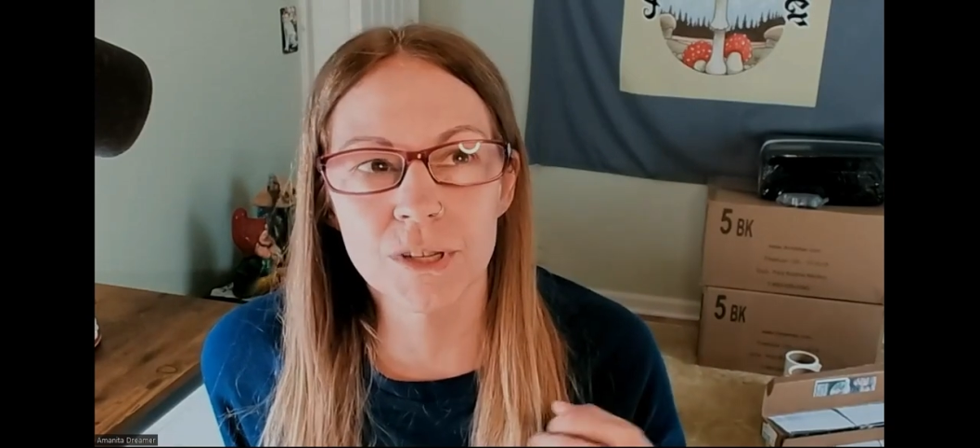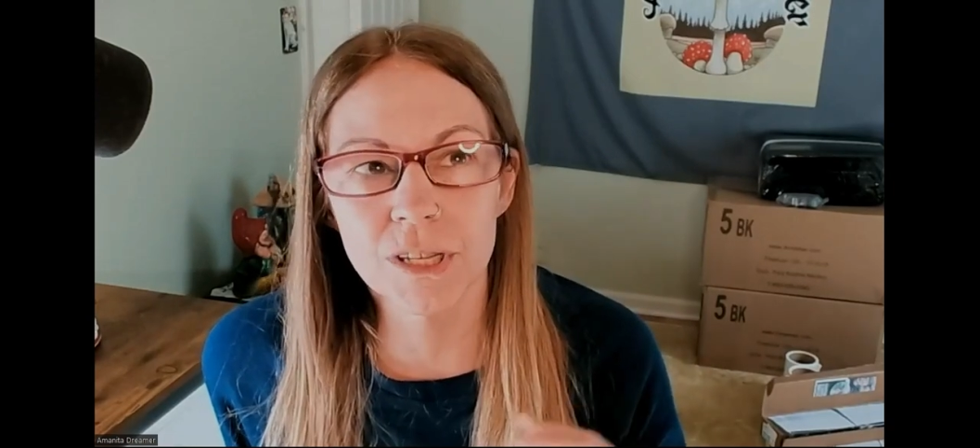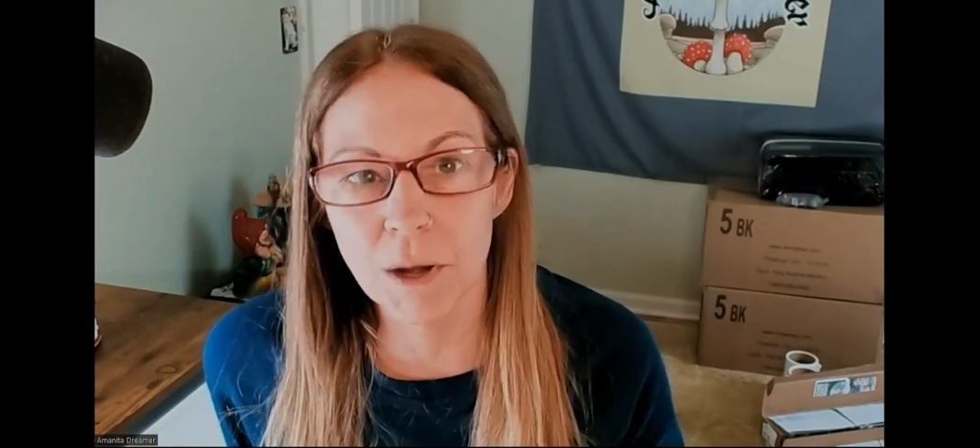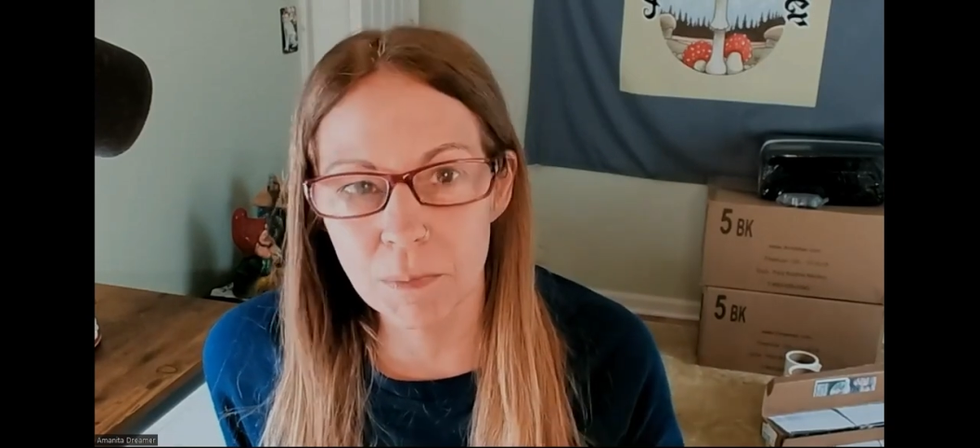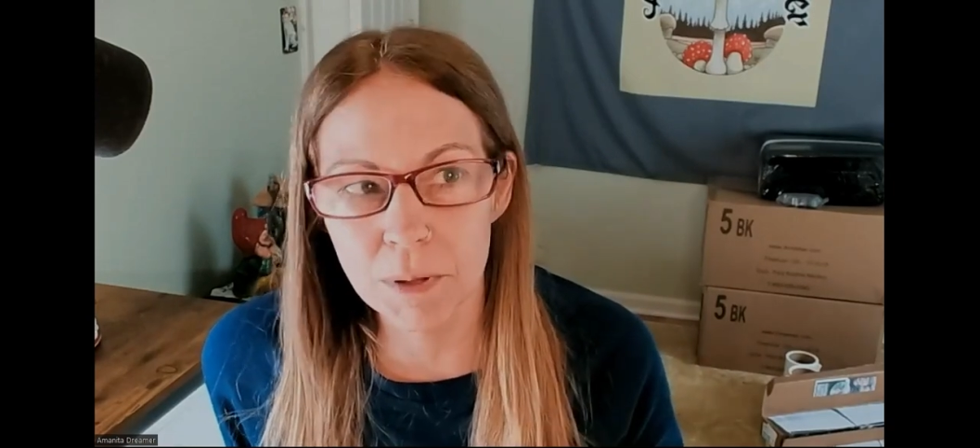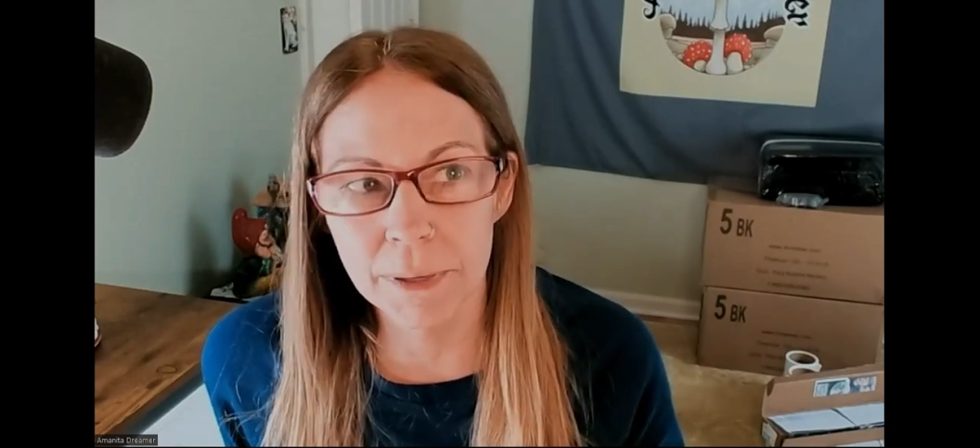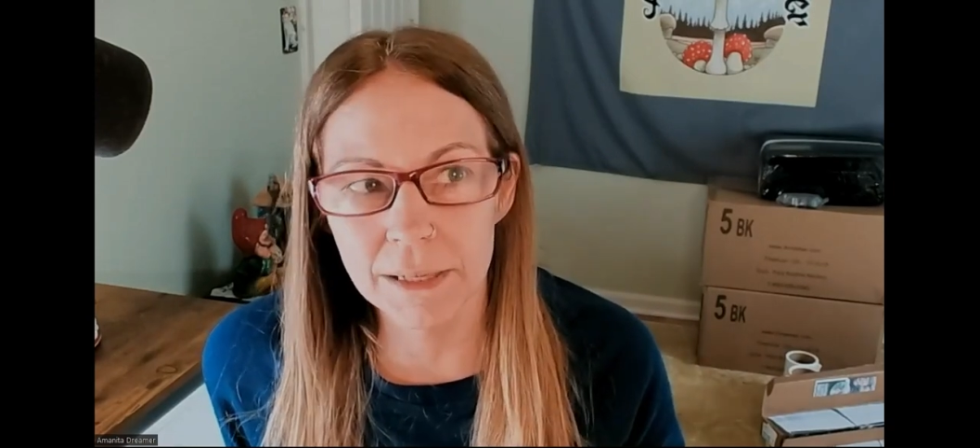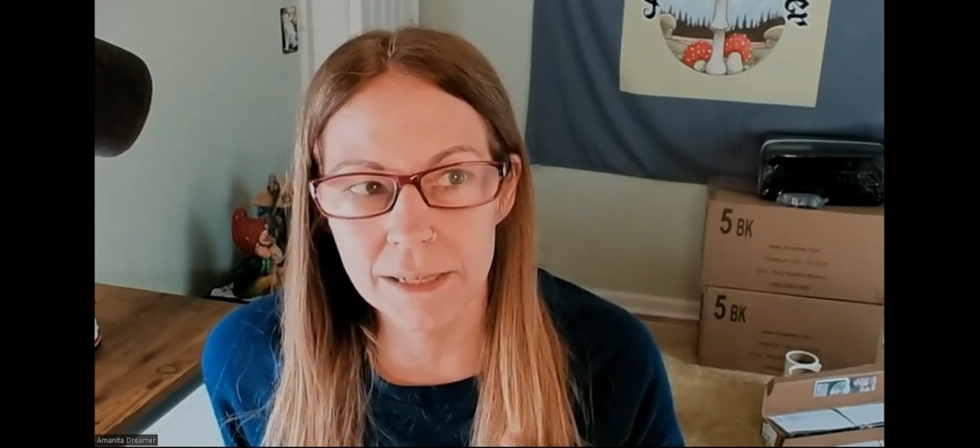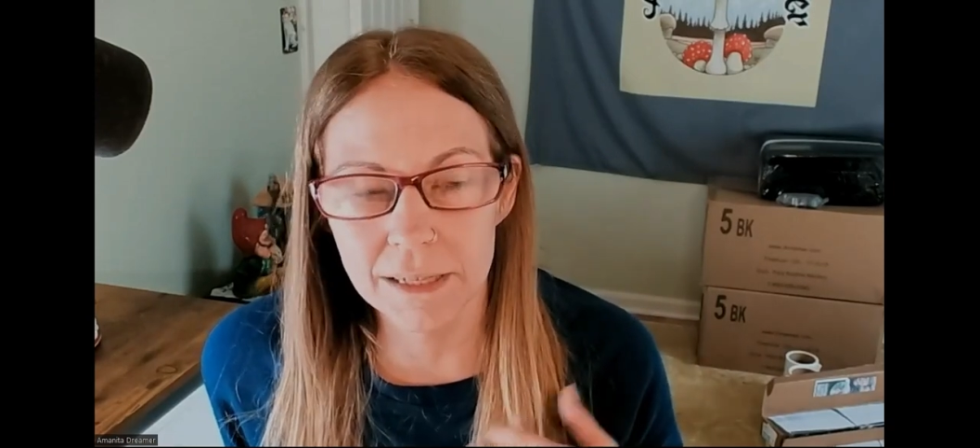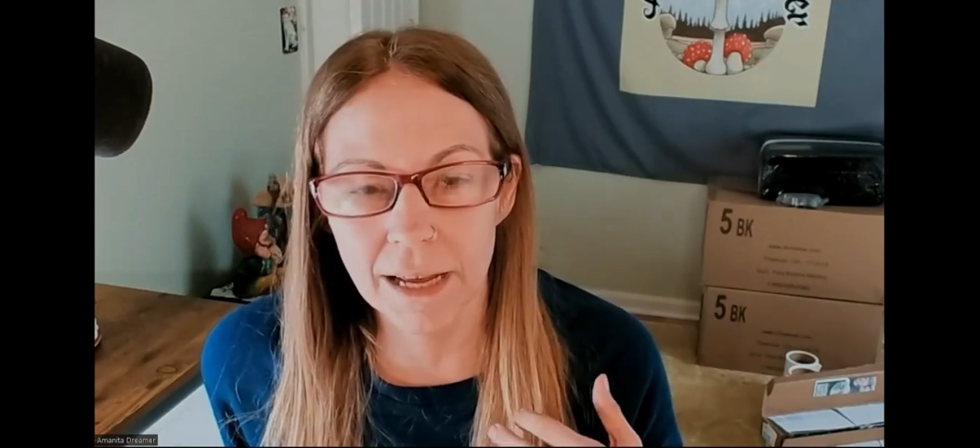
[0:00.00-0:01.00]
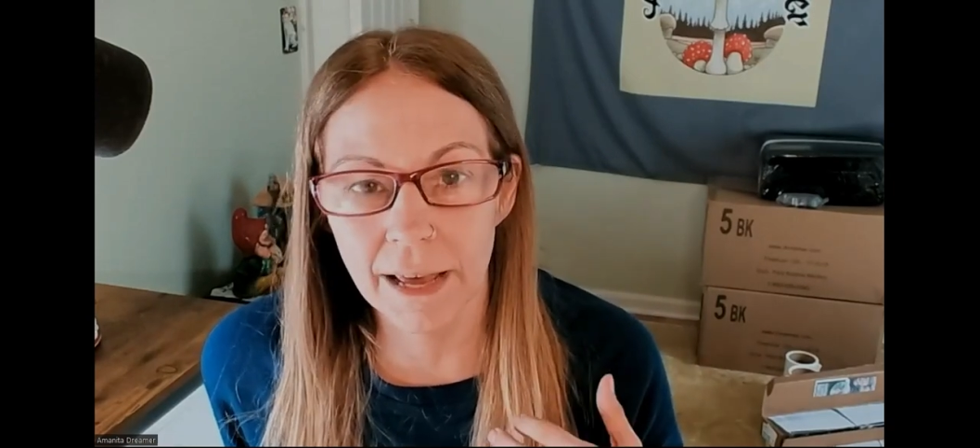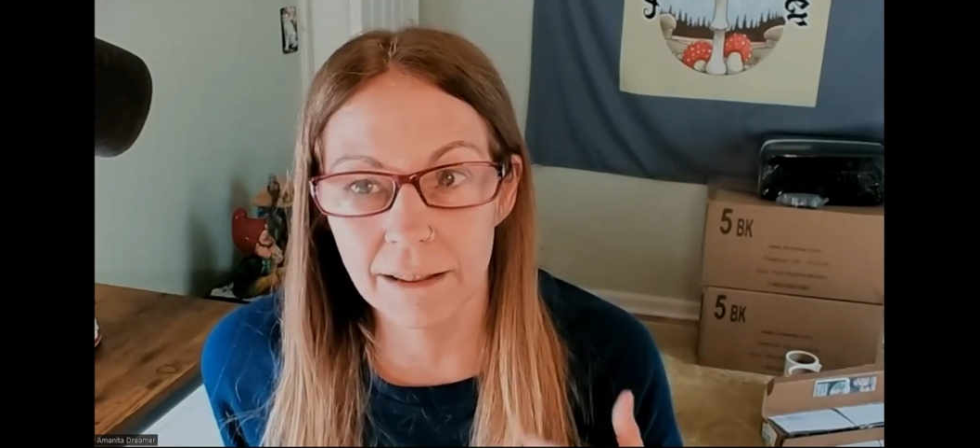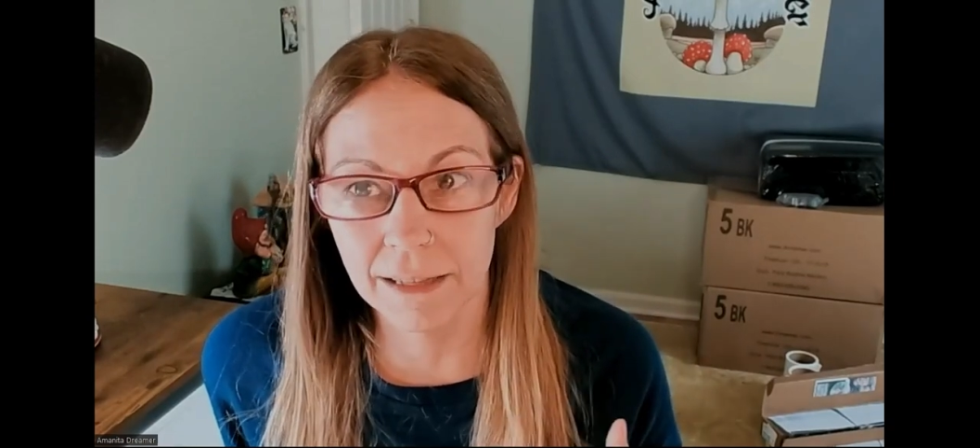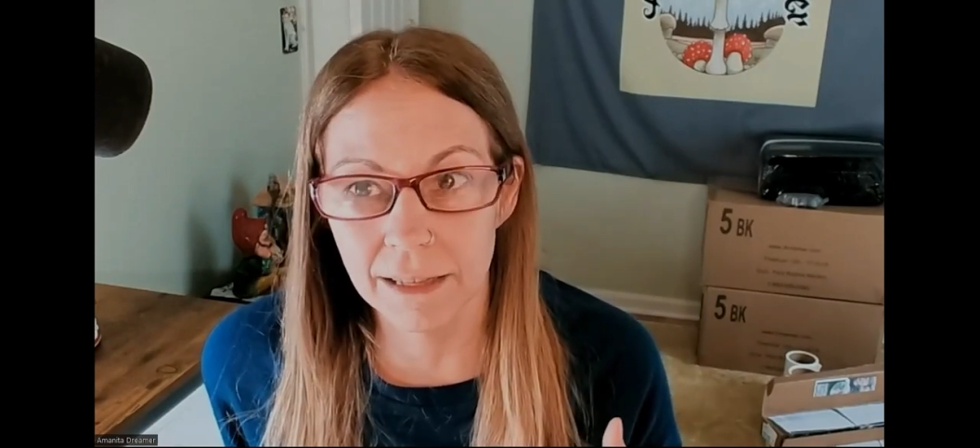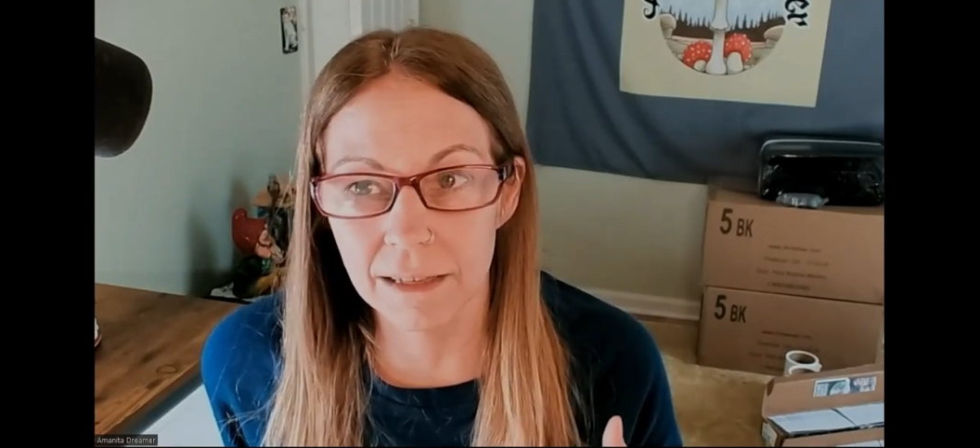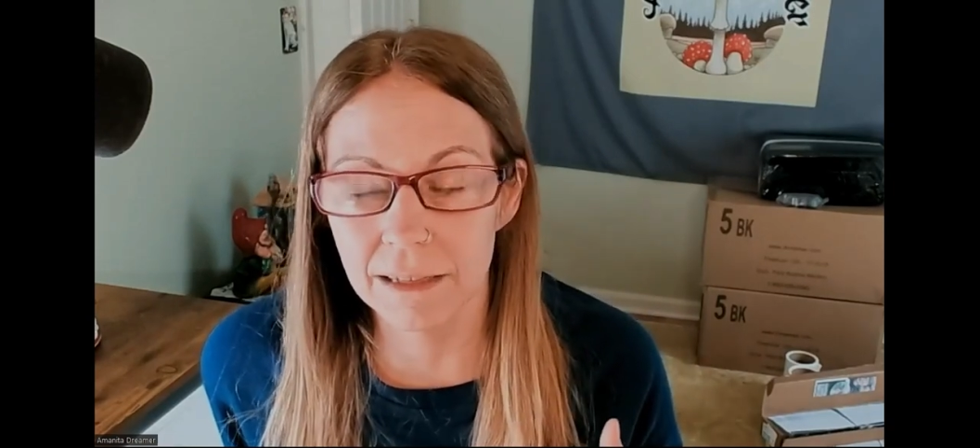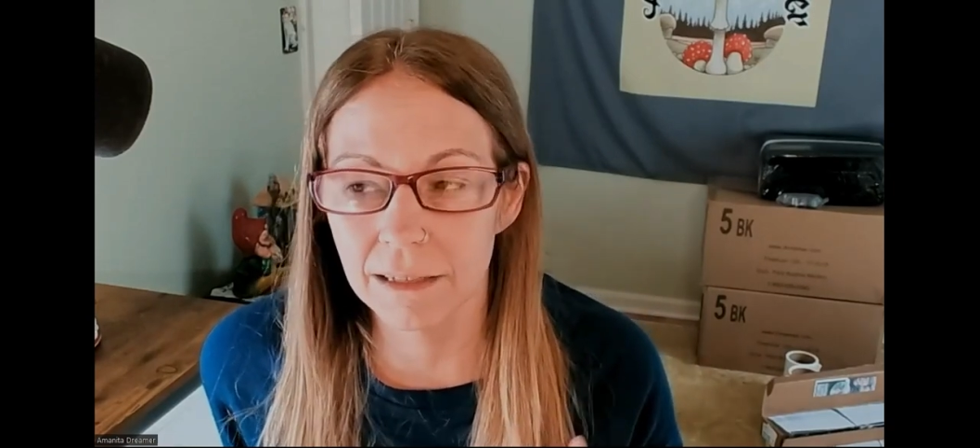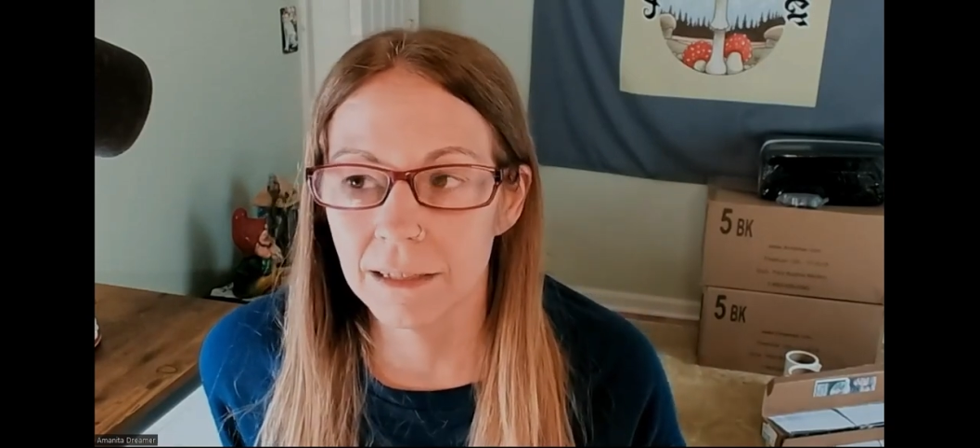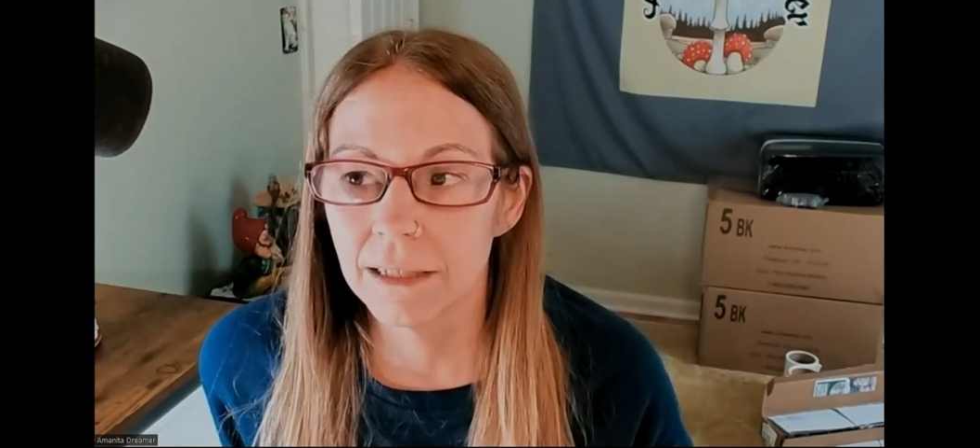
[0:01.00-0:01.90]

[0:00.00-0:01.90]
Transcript: supplements, I think.